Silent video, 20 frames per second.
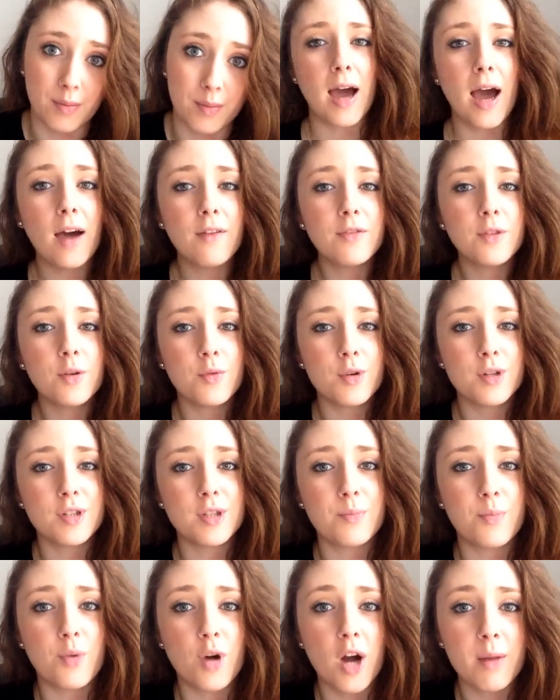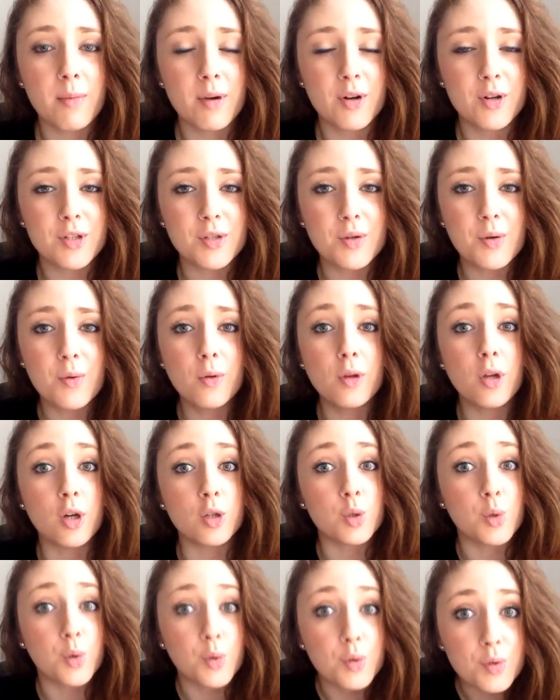Afterwards, the primary school or
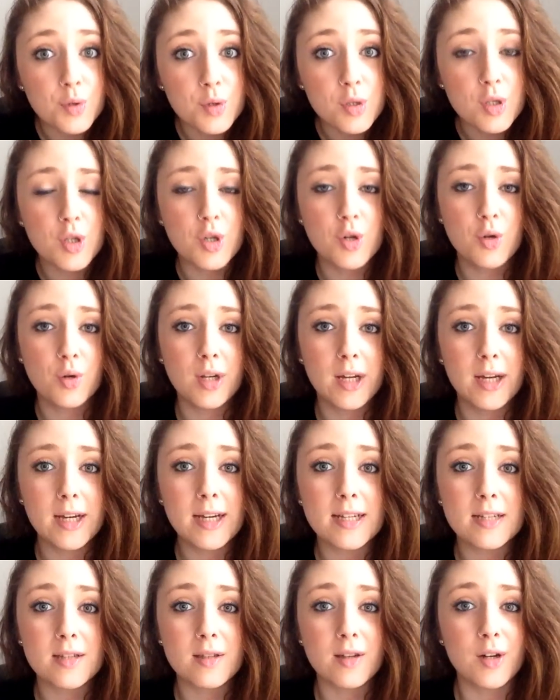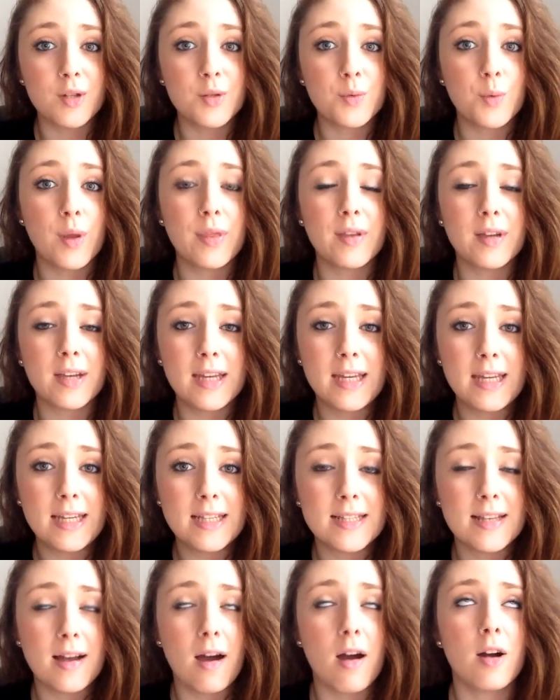Grundschule starts when the
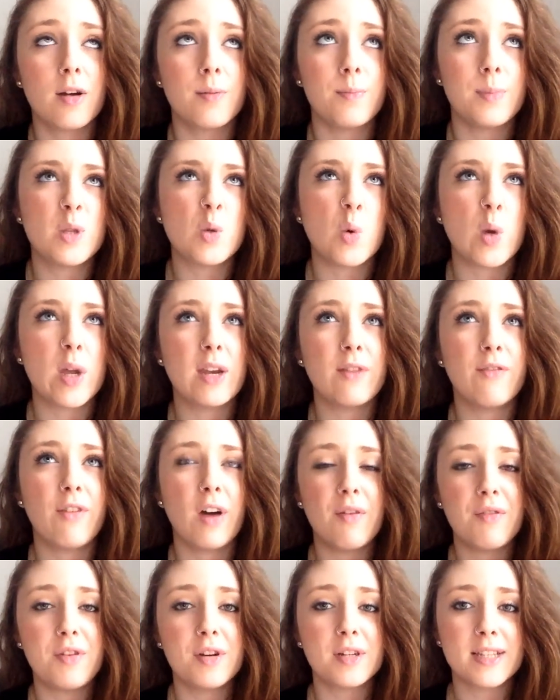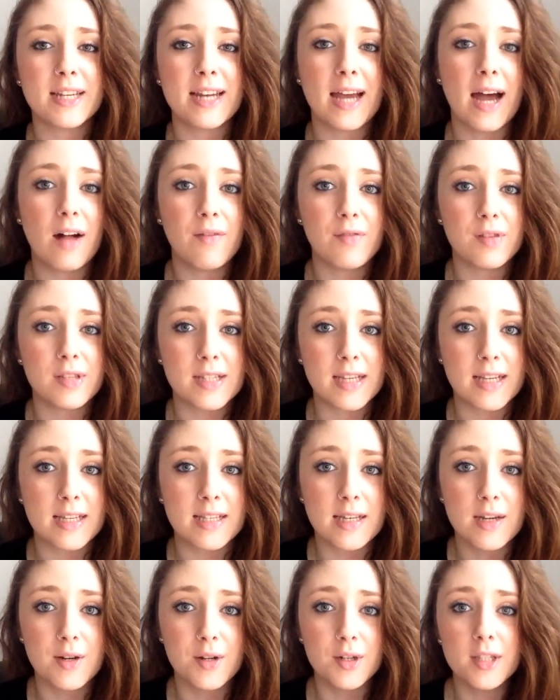kids are between 5.5 and 6
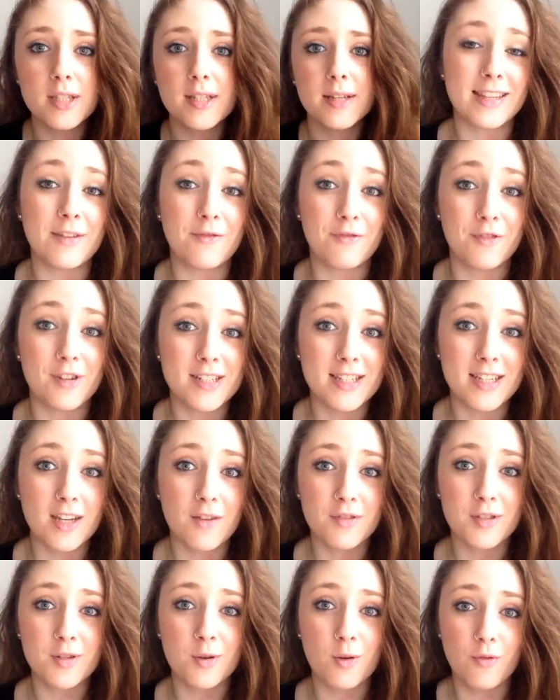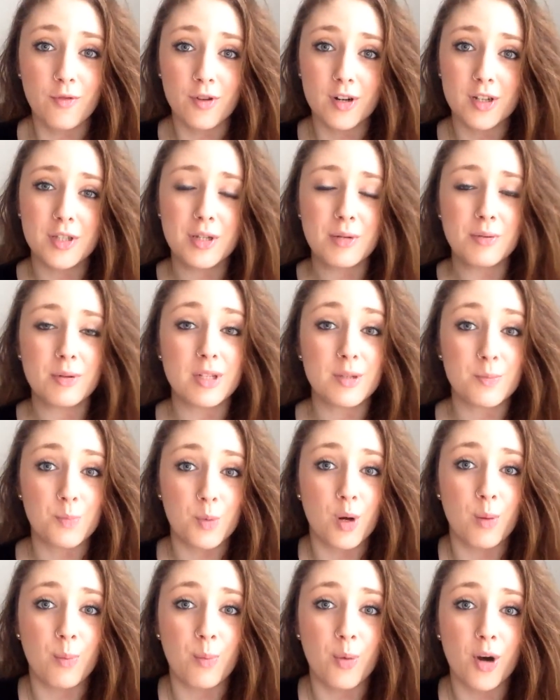years. The first day of school for children is
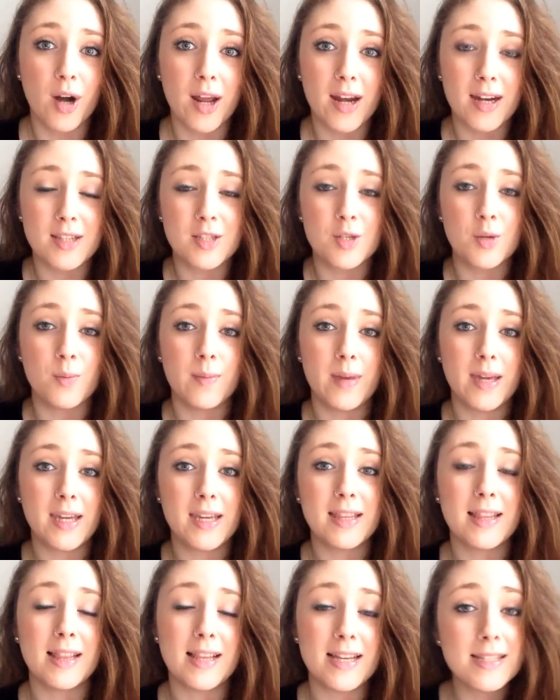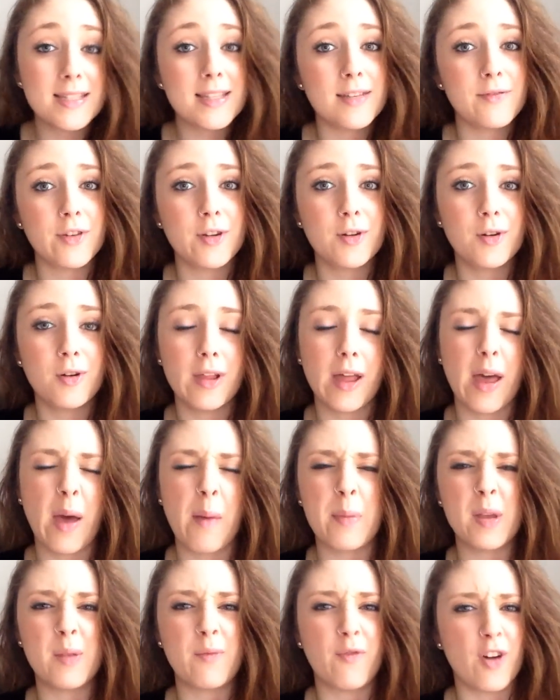pretty important, and to make it less difficult and a
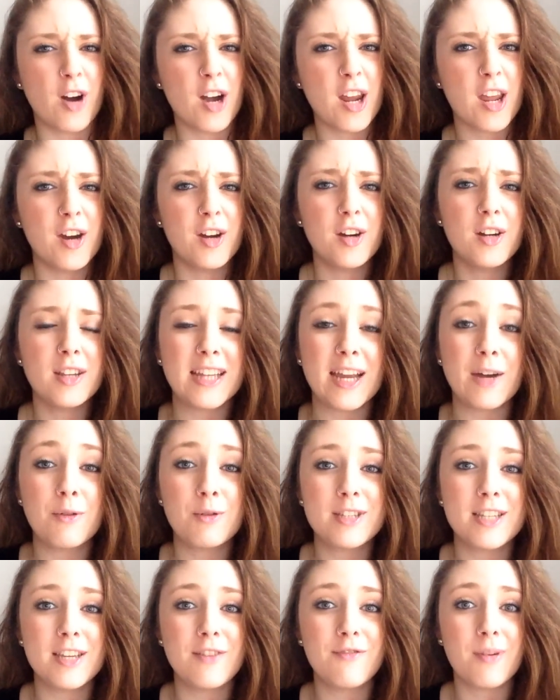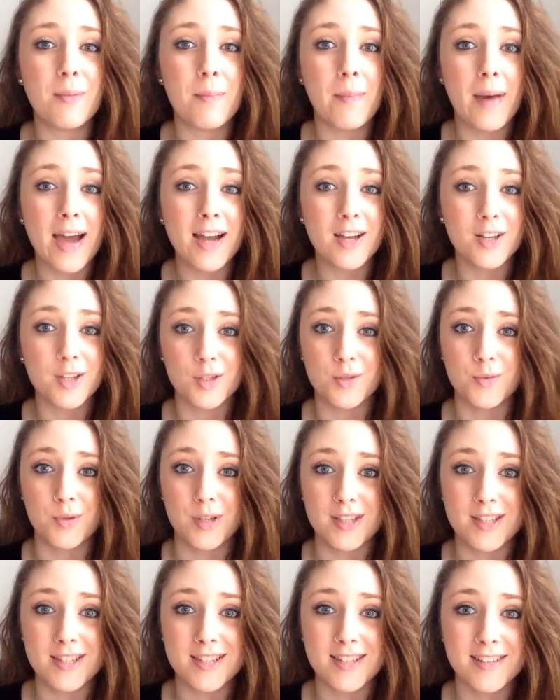bit funnier, they receive a bag of
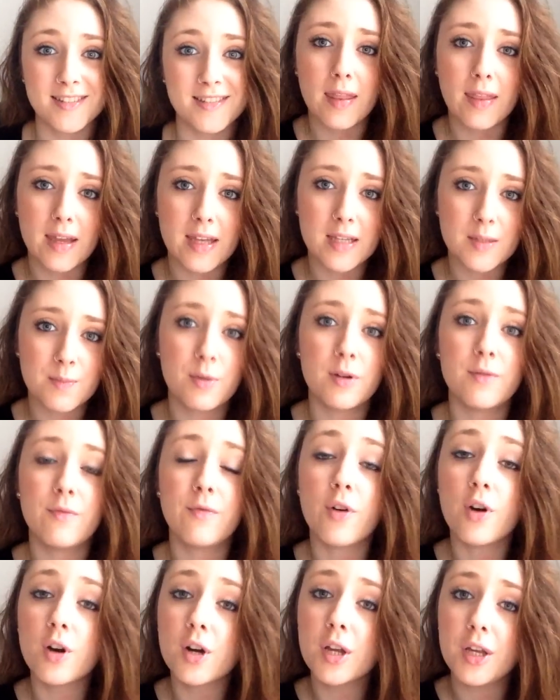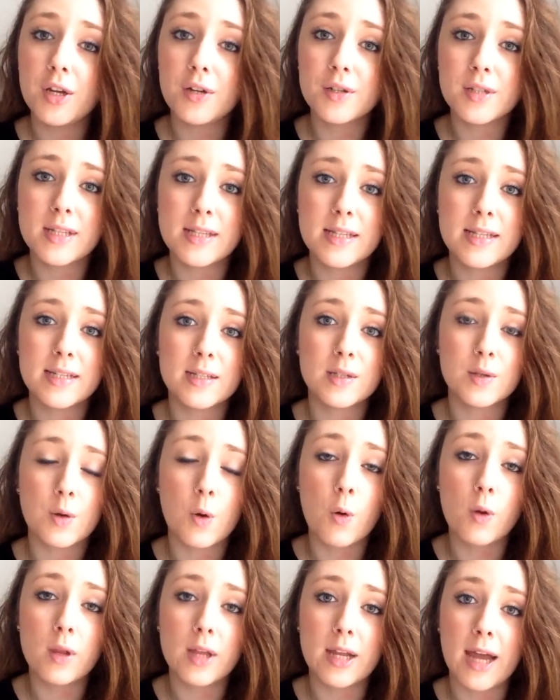sweets. They spend 4 years in this
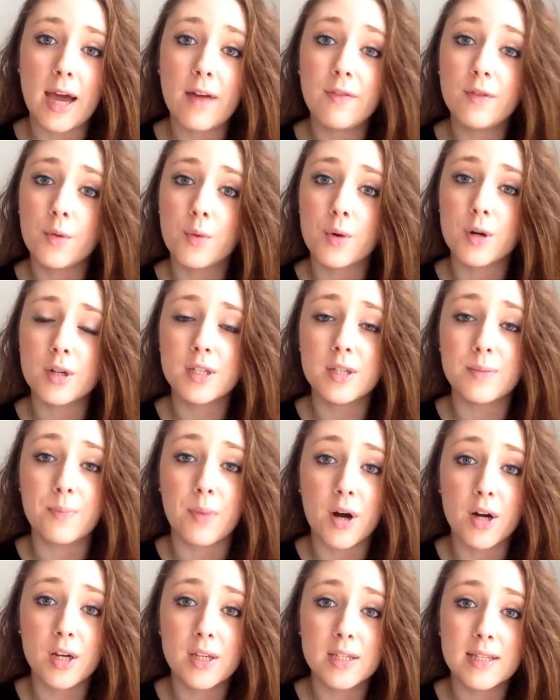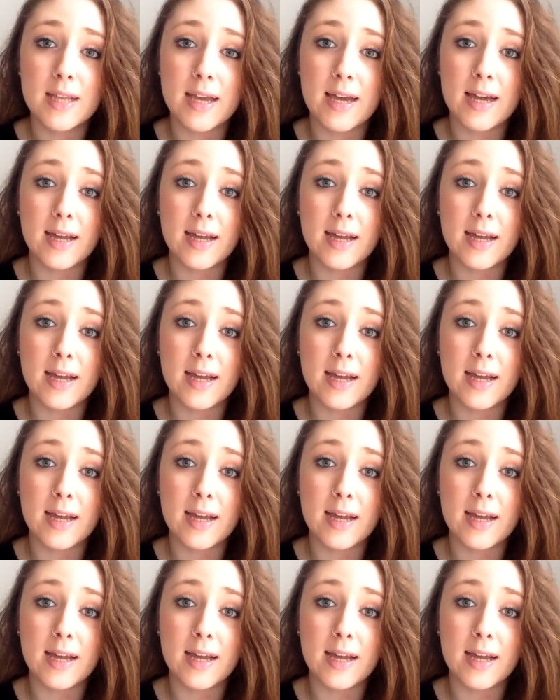school, and afterwards the parents